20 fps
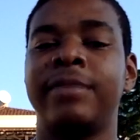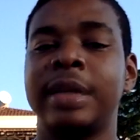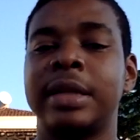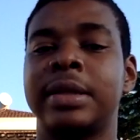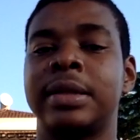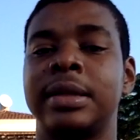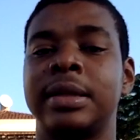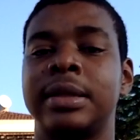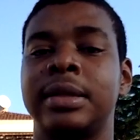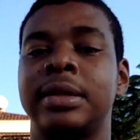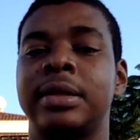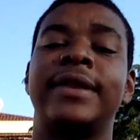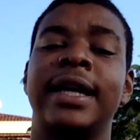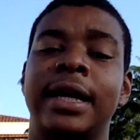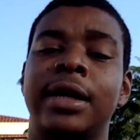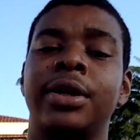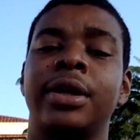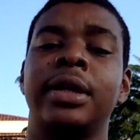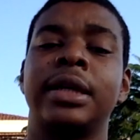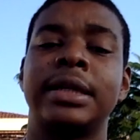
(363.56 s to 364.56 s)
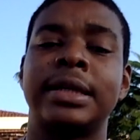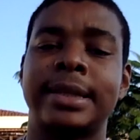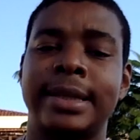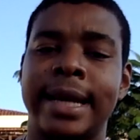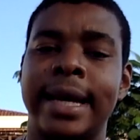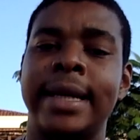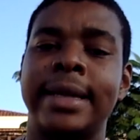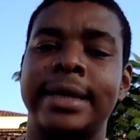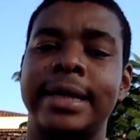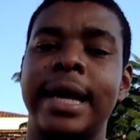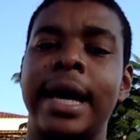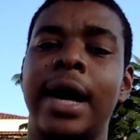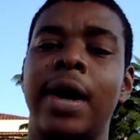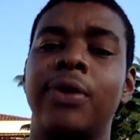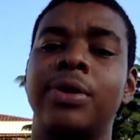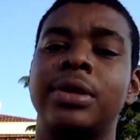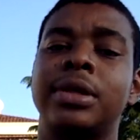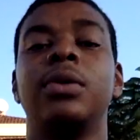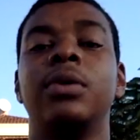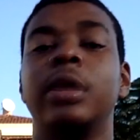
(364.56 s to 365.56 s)
mixes that are going to stand
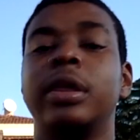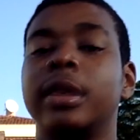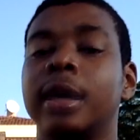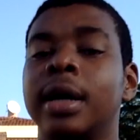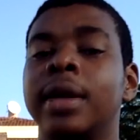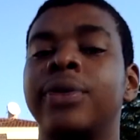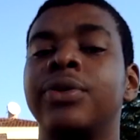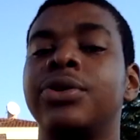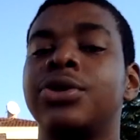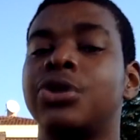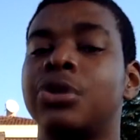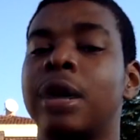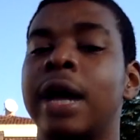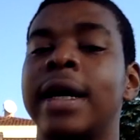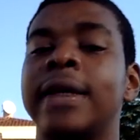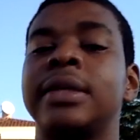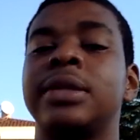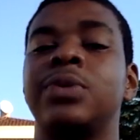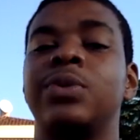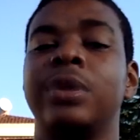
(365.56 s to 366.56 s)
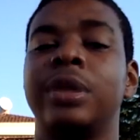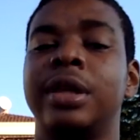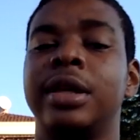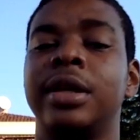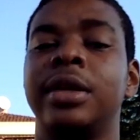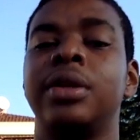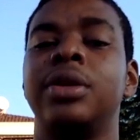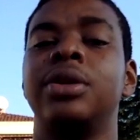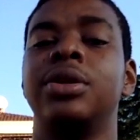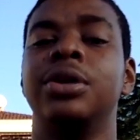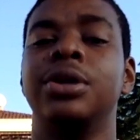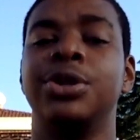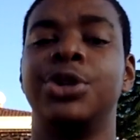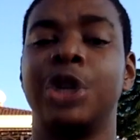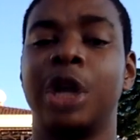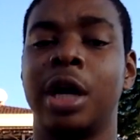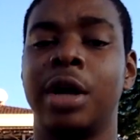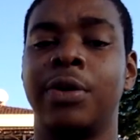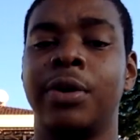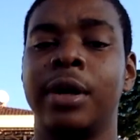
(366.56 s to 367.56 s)
out with other tracks within your
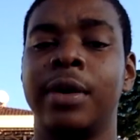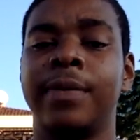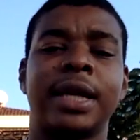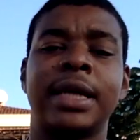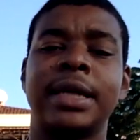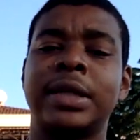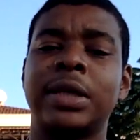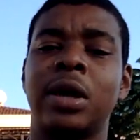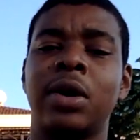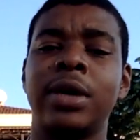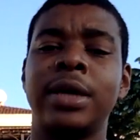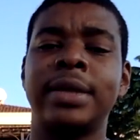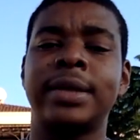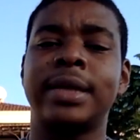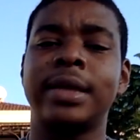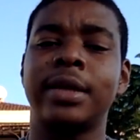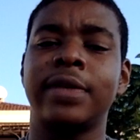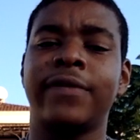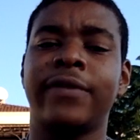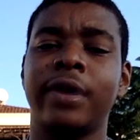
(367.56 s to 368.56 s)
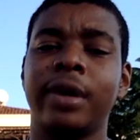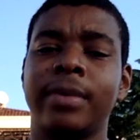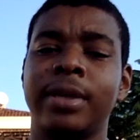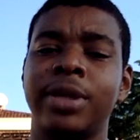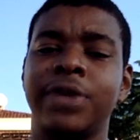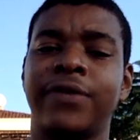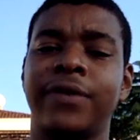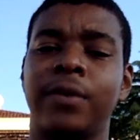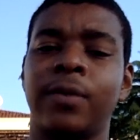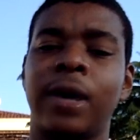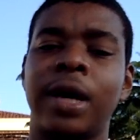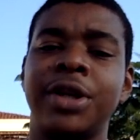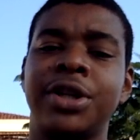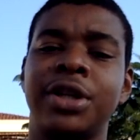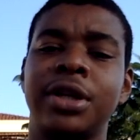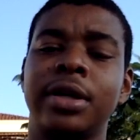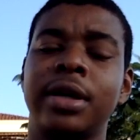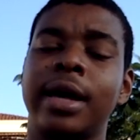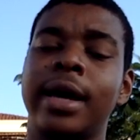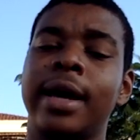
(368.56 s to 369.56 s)
genre. As always, thank you very much for
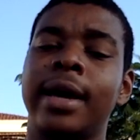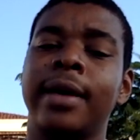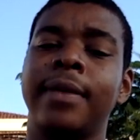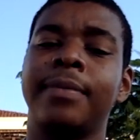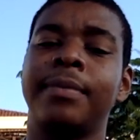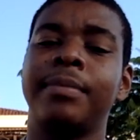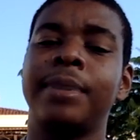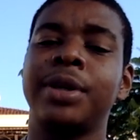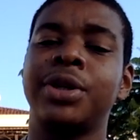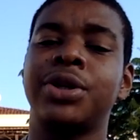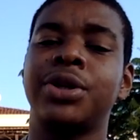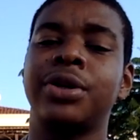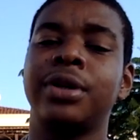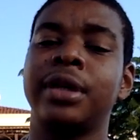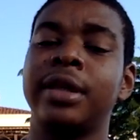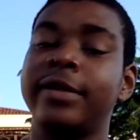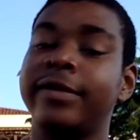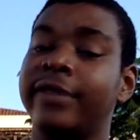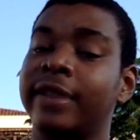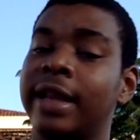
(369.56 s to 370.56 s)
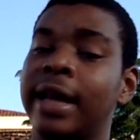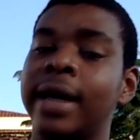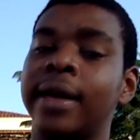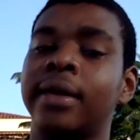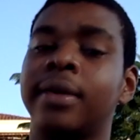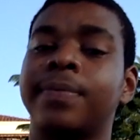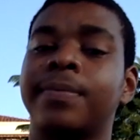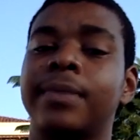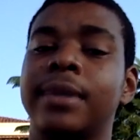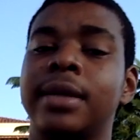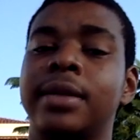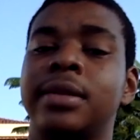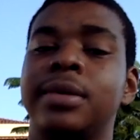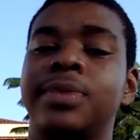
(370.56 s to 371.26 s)
watching, and make sure to leave a like and